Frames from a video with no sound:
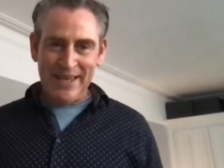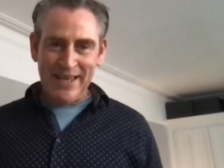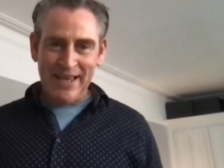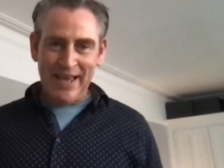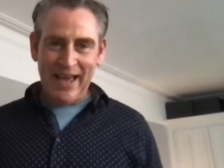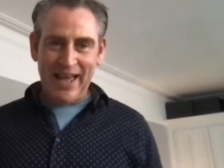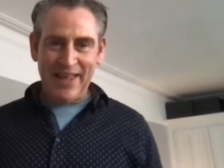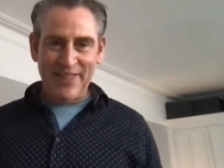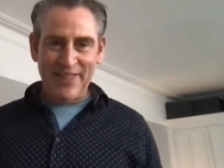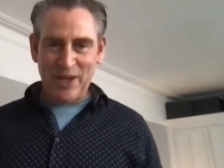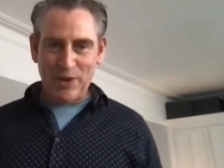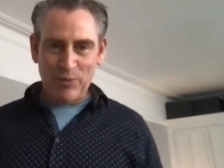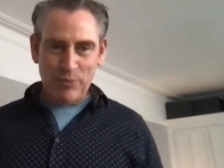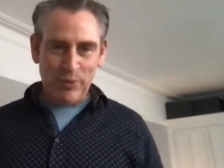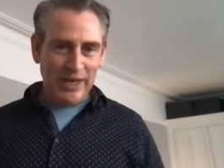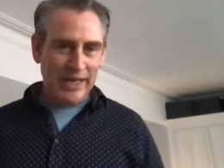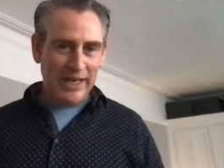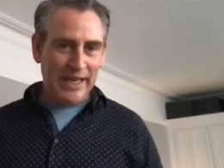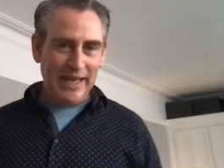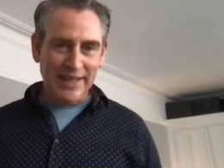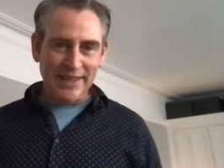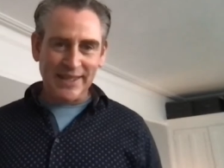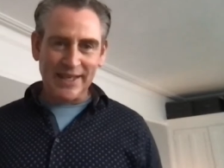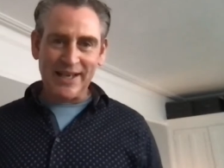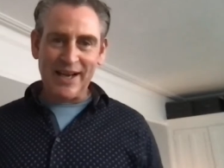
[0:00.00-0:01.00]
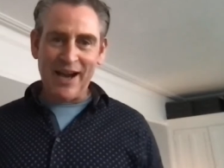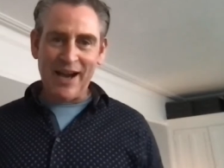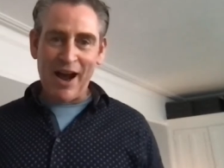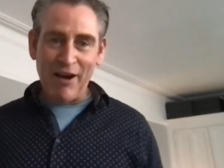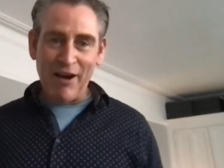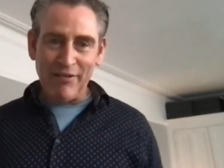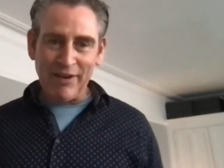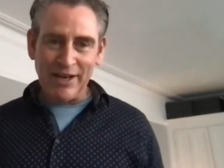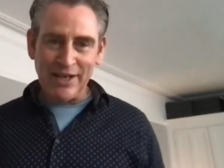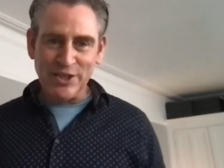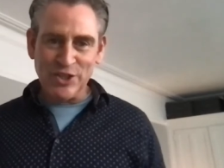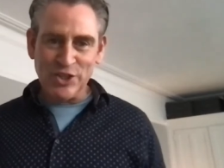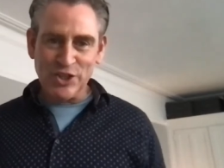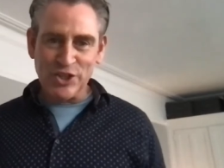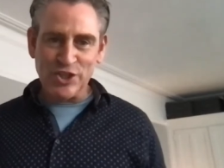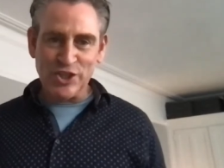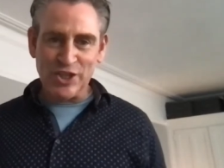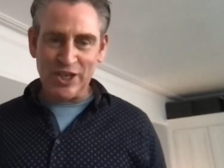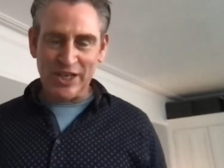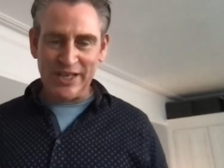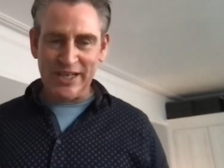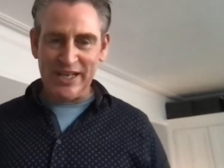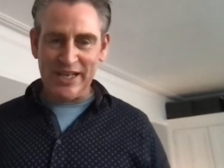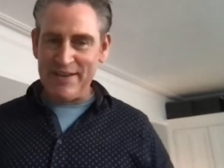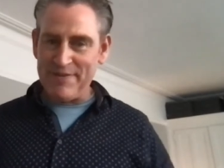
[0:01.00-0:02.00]
And then we need the courage to
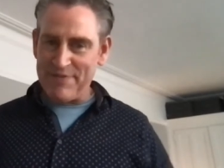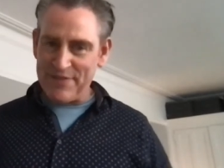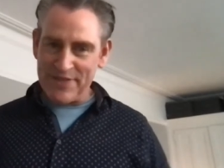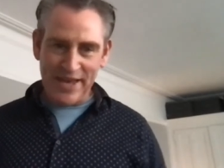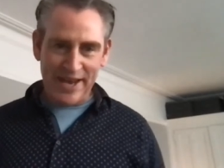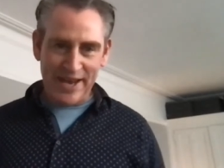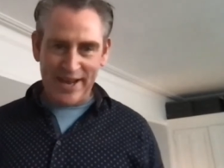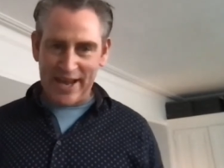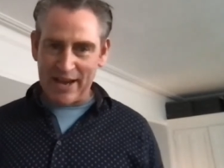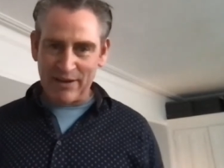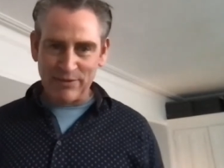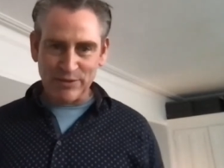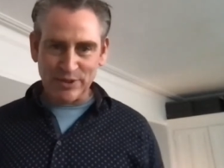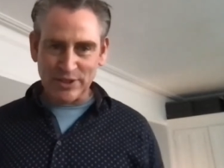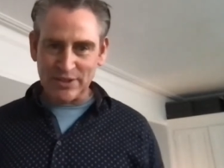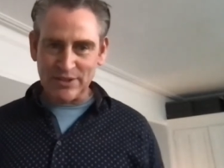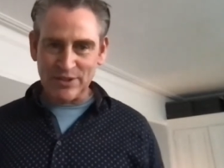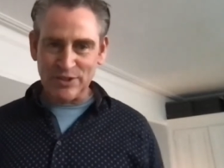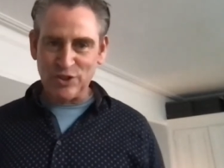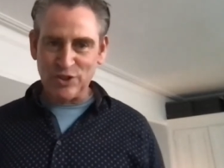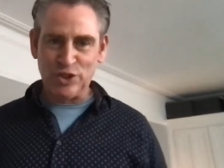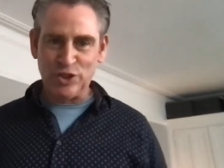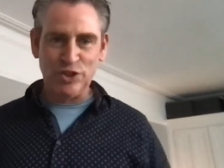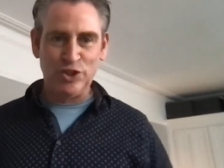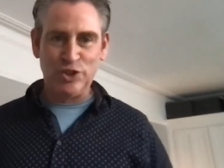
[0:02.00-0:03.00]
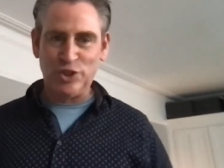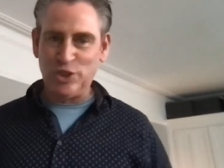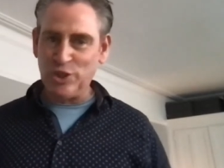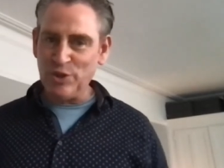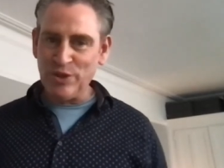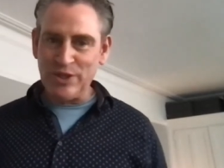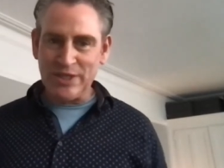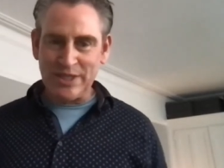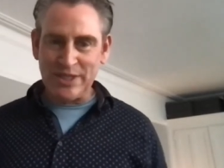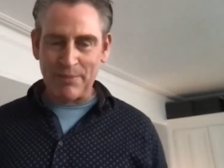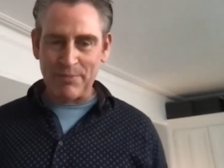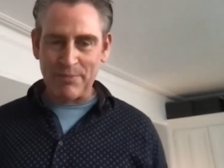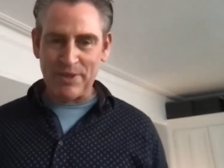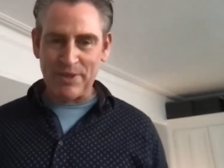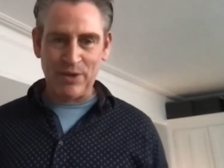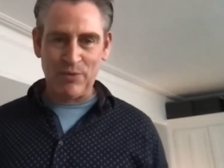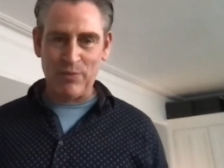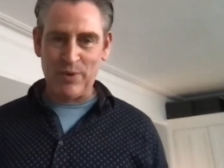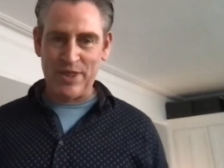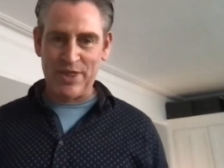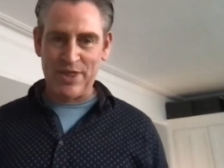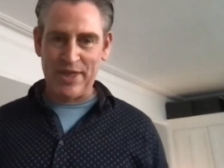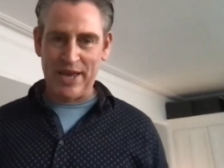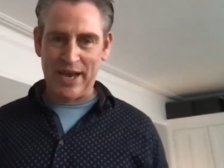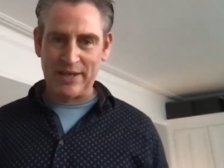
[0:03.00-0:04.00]
live that out, to do something
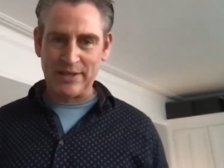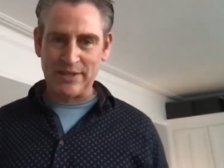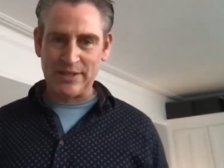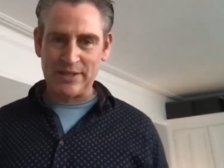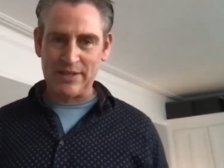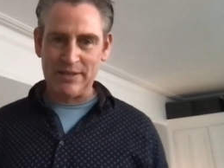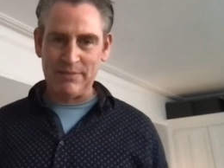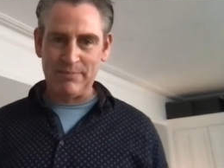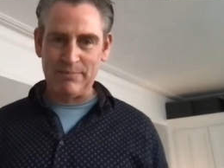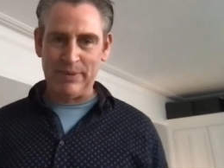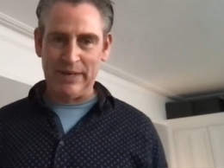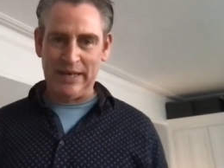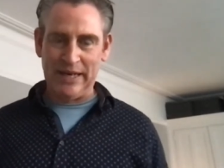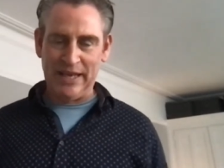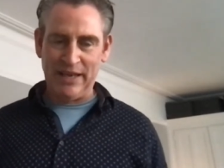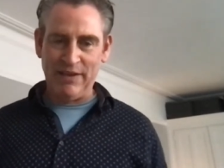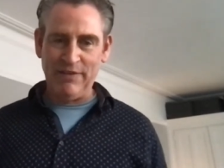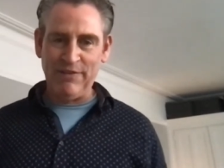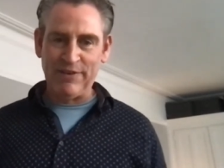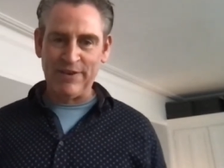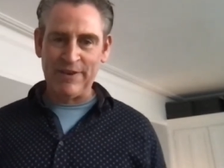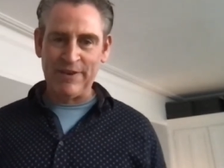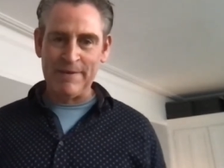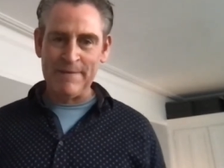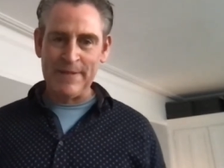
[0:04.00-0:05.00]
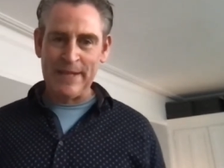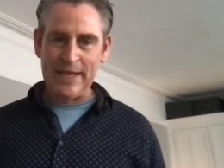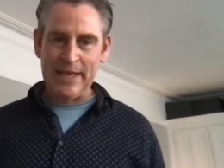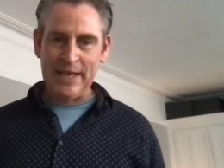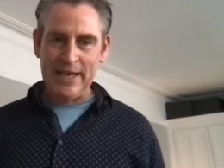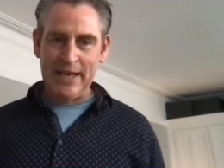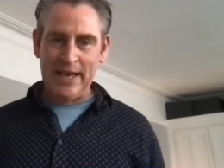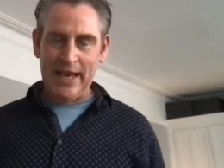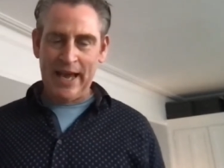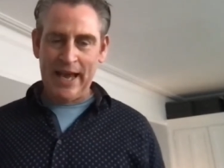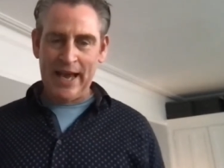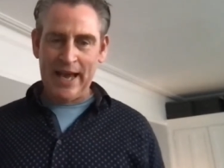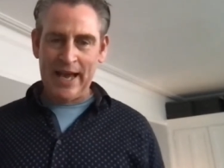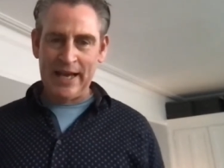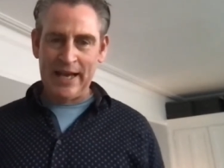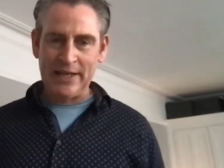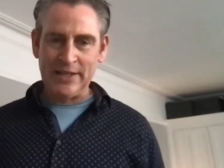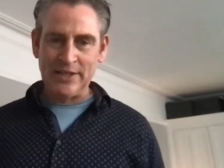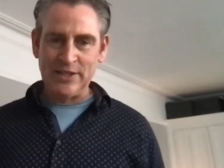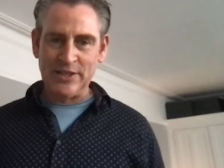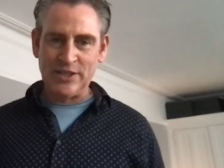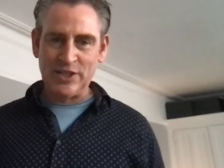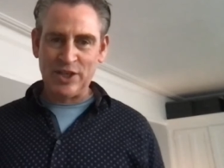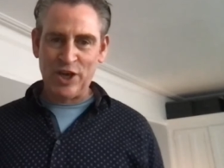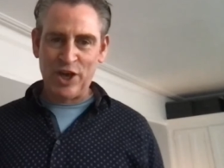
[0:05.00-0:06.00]
with that belief.
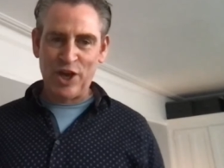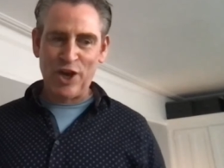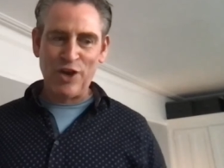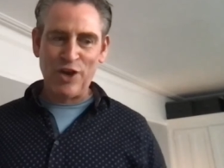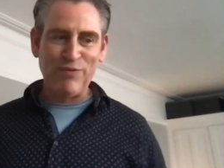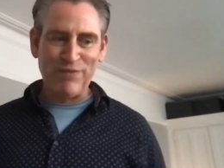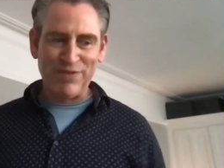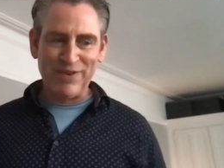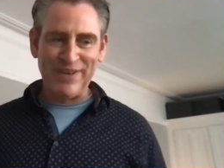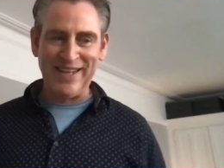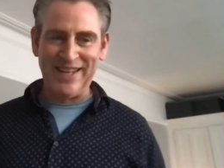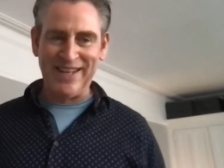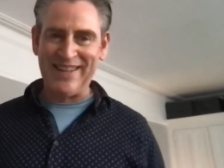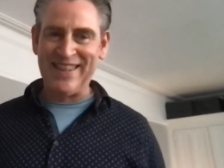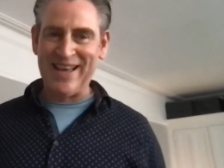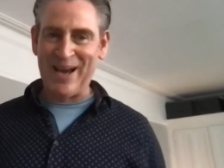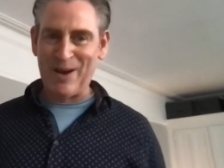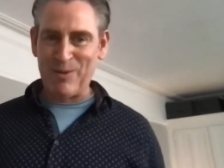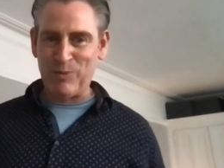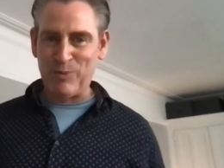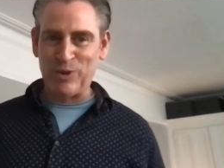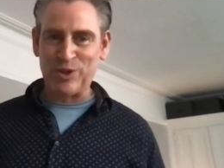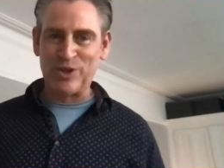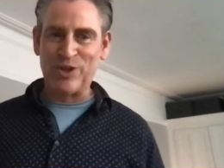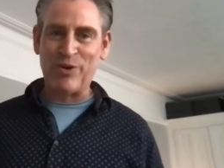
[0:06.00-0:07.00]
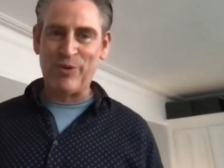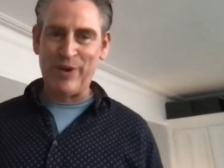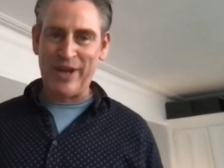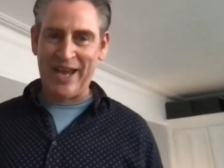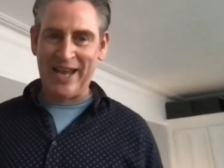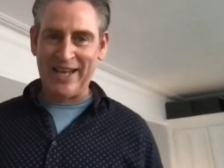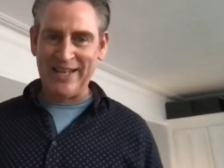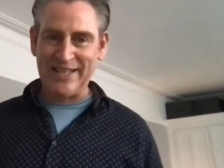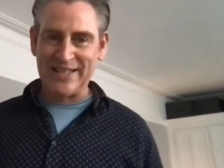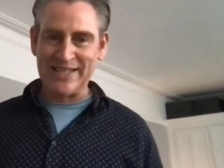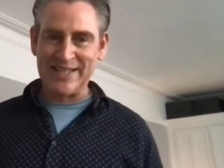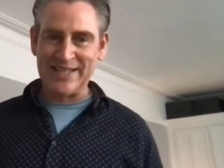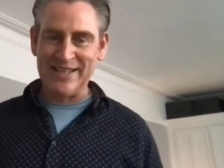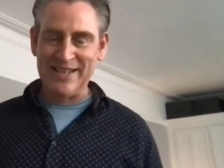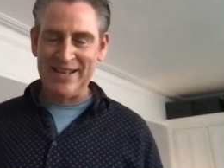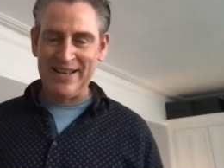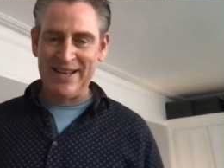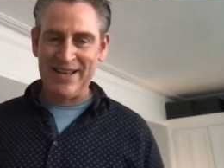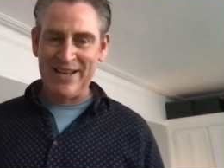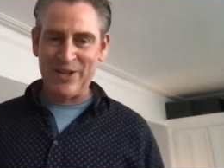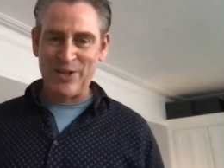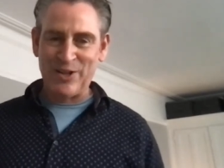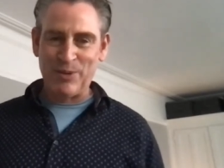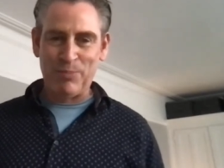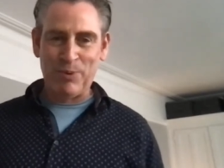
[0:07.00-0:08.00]
And hopefully that will create
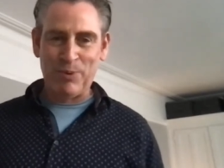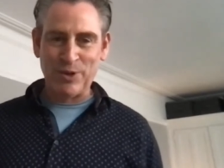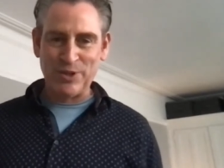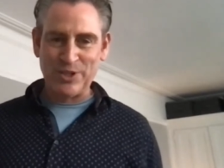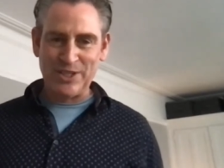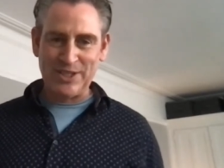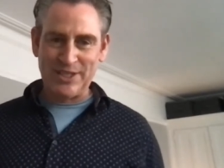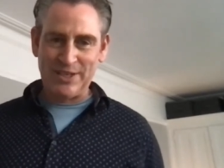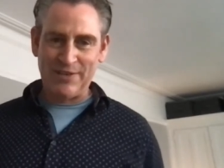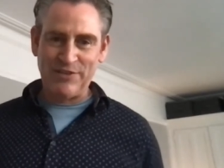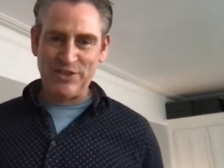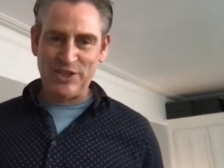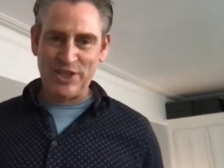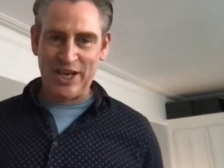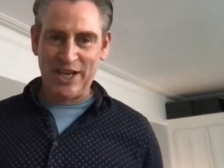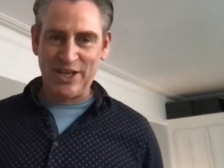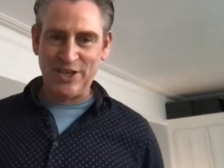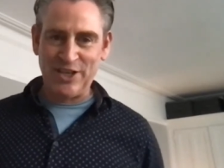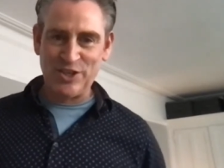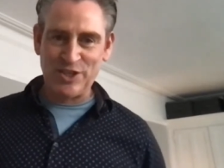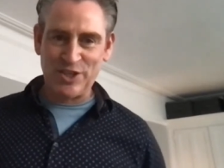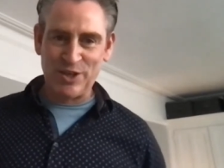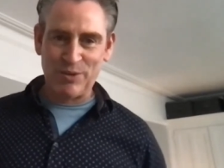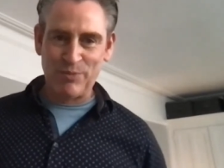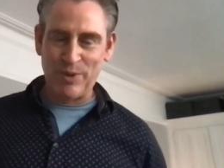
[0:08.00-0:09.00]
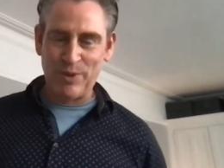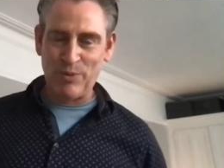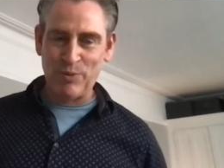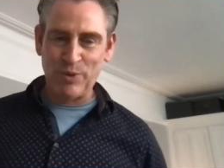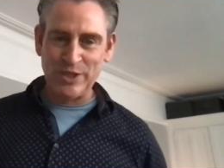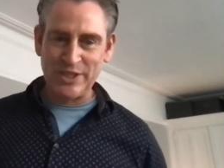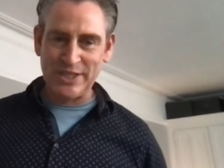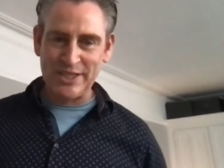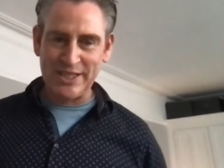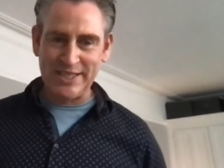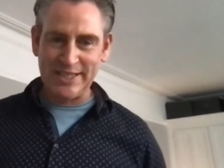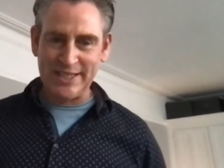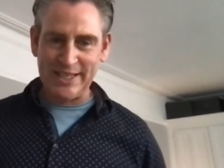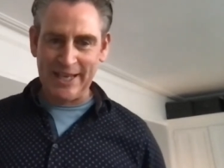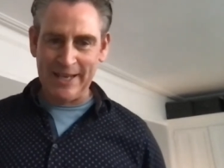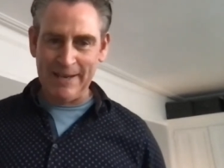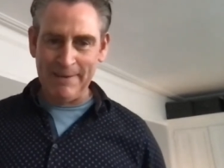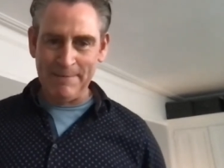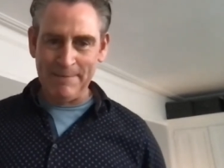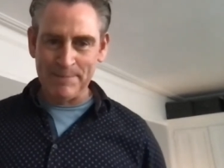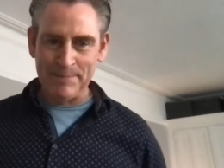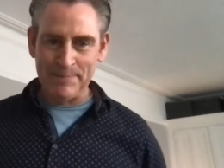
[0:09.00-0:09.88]
the positive change that we want to see.